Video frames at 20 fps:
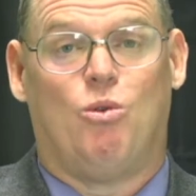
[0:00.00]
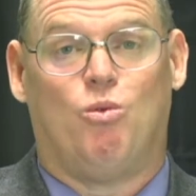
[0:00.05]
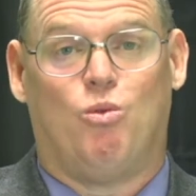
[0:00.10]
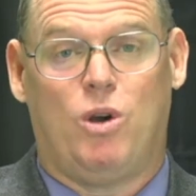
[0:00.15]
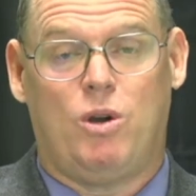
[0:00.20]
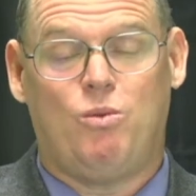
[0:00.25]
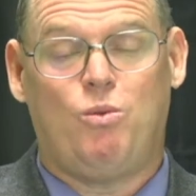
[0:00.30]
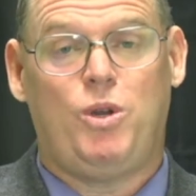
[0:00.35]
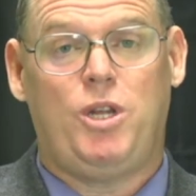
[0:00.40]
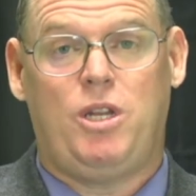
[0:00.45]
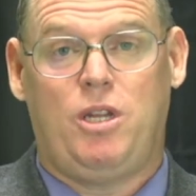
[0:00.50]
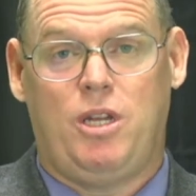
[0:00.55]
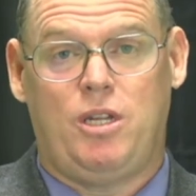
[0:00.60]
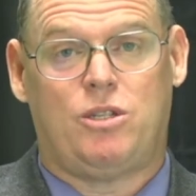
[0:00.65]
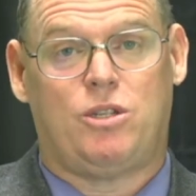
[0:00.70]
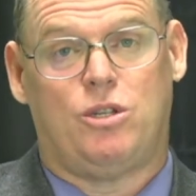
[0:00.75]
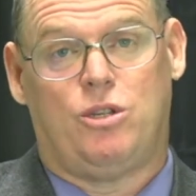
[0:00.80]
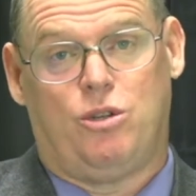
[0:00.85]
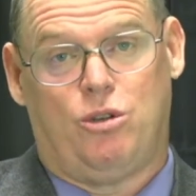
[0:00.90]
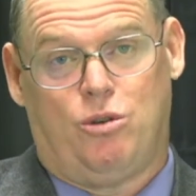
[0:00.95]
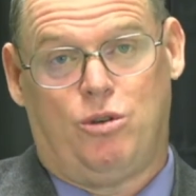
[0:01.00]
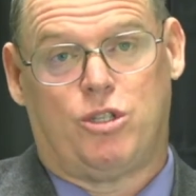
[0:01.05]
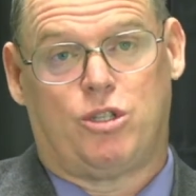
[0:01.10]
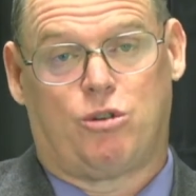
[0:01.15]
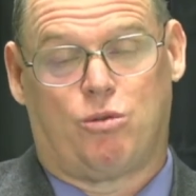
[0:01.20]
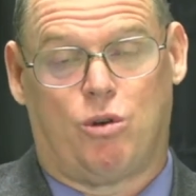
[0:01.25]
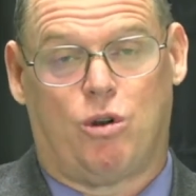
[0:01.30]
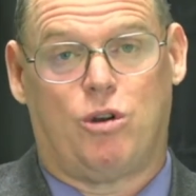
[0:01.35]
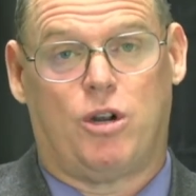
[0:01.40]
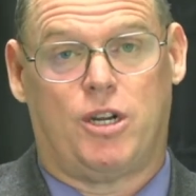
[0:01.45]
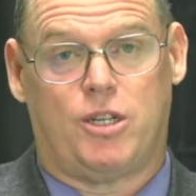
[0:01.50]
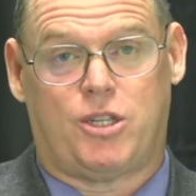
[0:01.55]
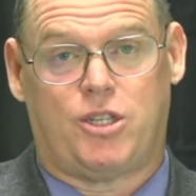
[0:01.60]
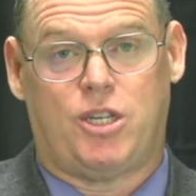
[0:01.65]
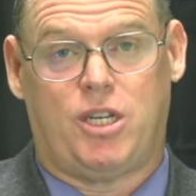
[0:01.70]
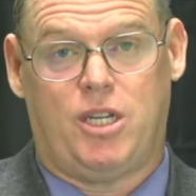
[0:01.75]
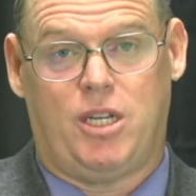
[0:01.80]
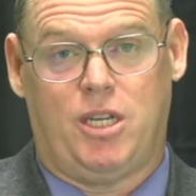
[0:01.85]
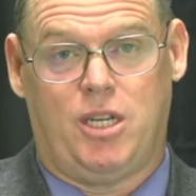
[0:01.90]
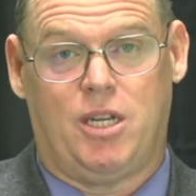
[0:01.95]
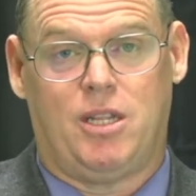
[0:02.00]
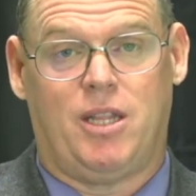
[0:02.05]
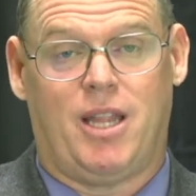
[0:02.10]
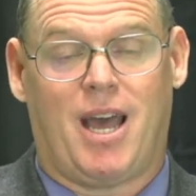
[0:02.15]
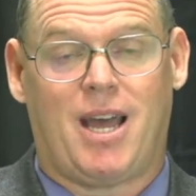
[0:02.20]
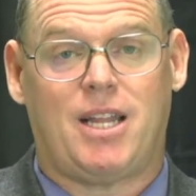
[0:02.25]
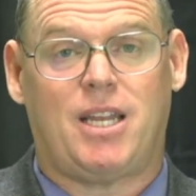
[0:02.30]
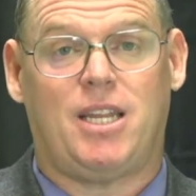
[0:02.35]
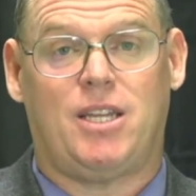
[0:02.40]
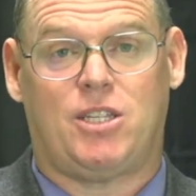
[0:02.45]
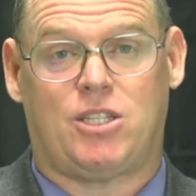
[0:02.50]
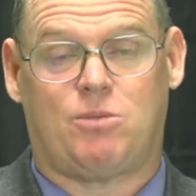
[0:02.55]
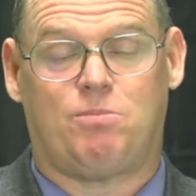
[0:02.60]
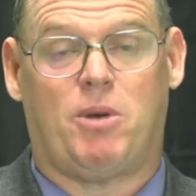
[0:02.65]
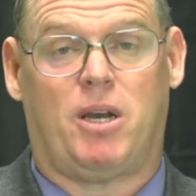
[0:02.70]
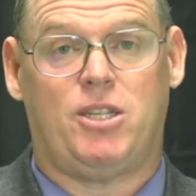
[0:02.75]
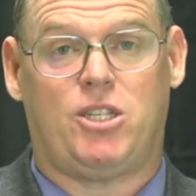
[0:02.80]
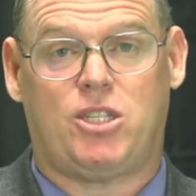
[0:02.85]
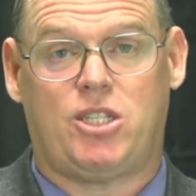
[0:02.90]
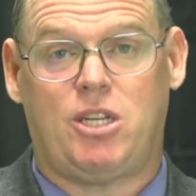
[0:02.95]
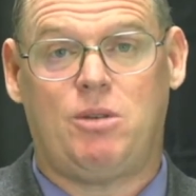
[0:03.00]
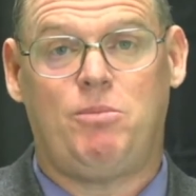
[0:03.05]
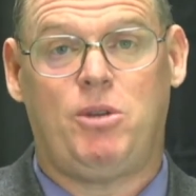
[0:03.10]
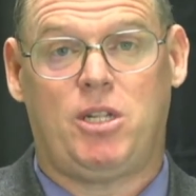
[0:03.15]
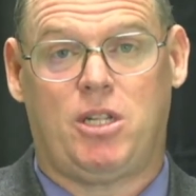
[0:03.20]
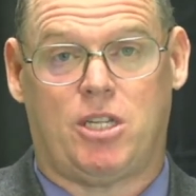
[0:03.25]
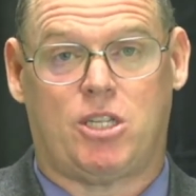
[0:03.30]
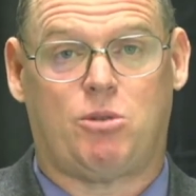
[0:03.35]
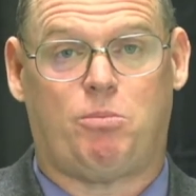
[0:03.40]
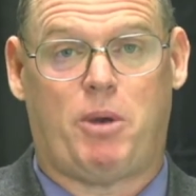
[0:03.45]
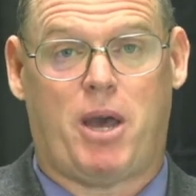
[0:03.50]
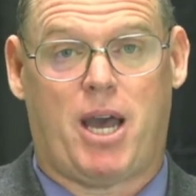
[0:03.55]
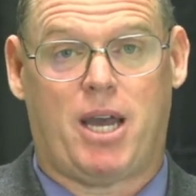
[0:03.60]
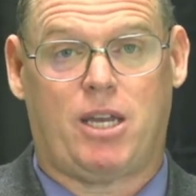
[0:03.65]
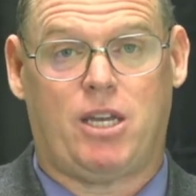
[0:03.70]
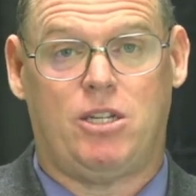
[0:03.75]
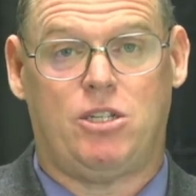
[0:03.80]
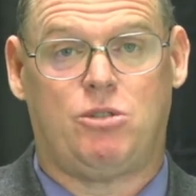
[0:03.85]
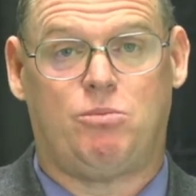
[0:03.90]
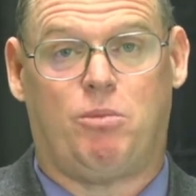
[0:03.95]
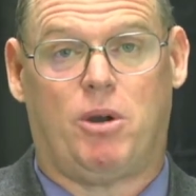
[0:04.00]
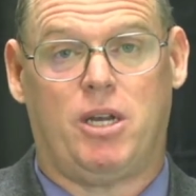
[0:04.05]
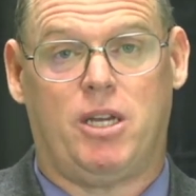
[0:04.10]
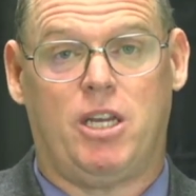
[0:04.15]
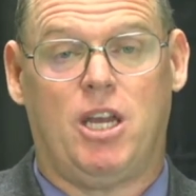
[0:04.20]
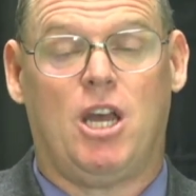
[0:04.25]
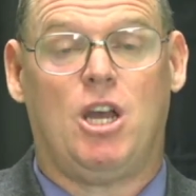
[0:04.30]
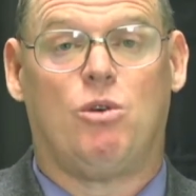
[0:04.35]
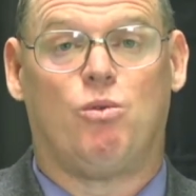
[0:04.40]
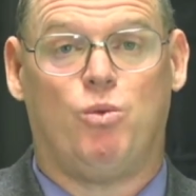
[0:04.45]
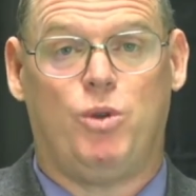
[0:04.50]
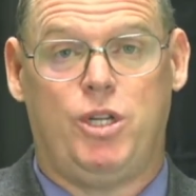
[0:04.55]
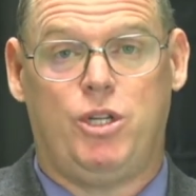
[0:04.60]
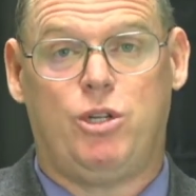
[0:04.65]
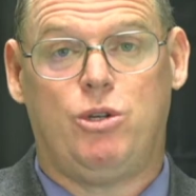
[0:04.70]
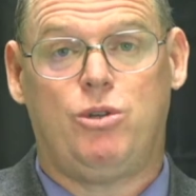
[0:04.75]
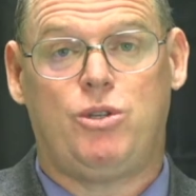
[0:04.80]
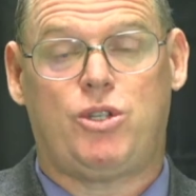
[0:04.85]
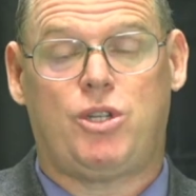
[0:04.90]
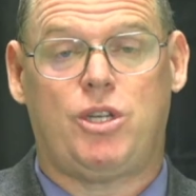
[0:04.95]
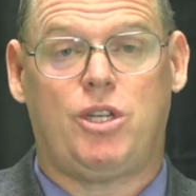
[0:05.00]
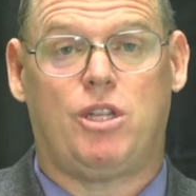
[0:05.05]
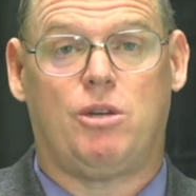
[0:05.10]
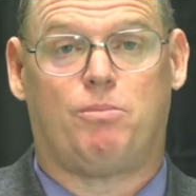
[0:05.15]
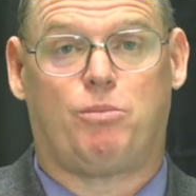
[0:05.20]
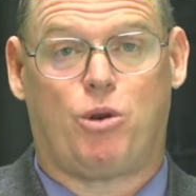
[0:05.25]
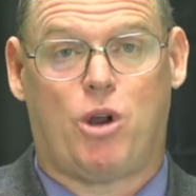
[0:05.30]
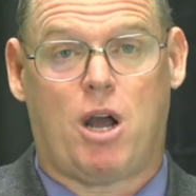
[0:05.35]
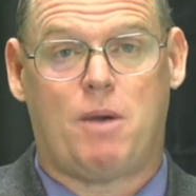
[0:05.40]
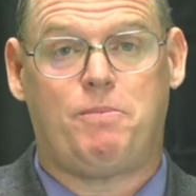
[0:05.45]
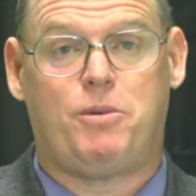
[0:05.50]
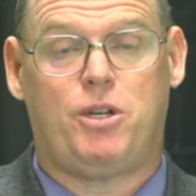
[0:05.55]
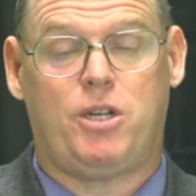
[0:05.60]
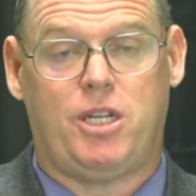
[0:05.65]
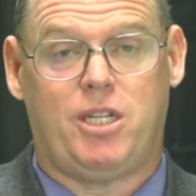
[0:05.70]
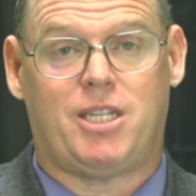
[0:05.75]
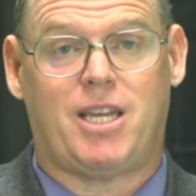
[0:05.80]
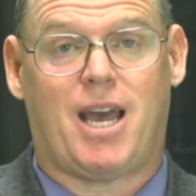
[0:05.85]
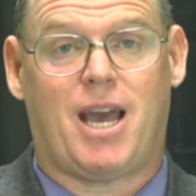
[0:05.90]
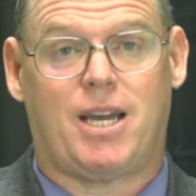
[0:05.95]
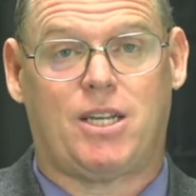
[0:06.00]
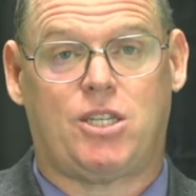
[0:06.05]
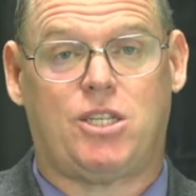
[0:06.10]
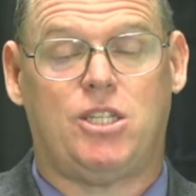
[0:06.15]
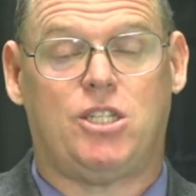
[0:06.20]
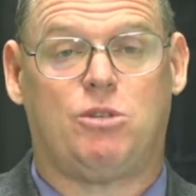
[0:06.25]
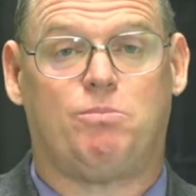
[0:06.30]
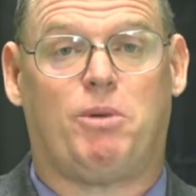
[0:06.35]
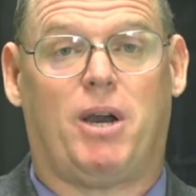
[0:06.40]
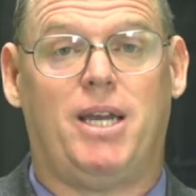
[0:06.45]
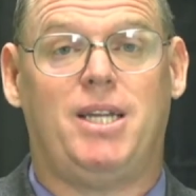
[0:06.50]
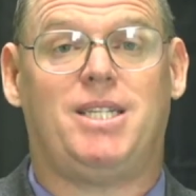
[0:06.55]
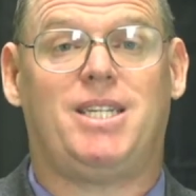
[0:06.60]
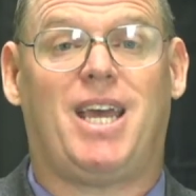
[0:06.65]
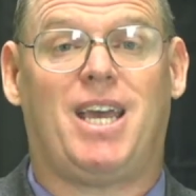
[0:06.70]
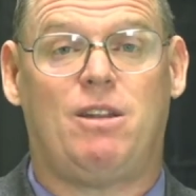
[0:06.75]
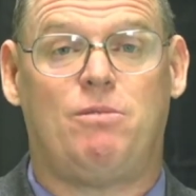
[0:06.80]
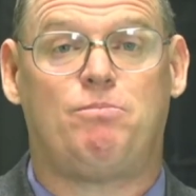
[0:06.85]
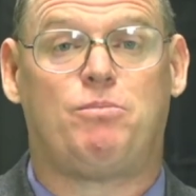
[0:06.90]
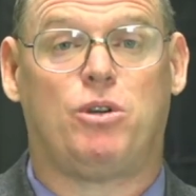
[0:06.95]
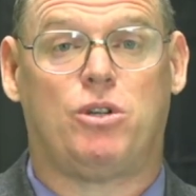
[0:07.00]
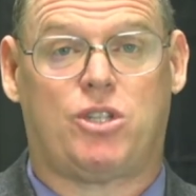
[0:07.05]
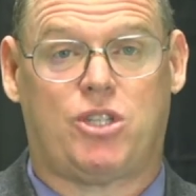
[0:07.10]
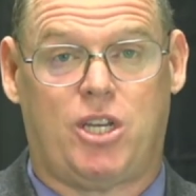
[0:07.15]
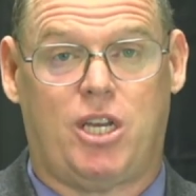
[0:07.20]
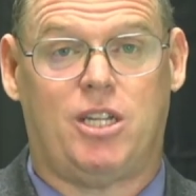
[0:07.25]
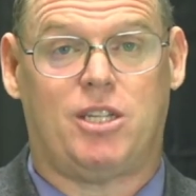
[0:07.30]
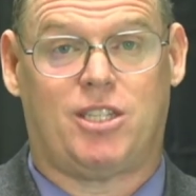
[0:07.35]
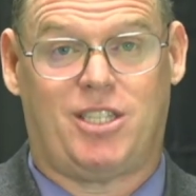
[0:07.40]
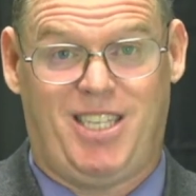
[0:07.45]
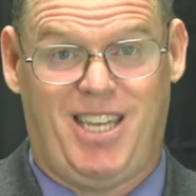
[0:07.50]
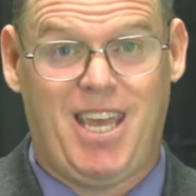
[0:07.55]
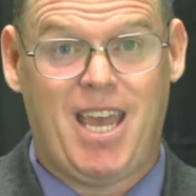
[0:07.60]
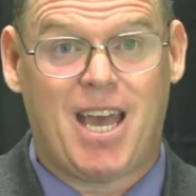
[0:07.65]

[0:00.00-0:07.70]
What we need to do is grow our city, and that is my stimulus package by reducing the property taxes by 10%.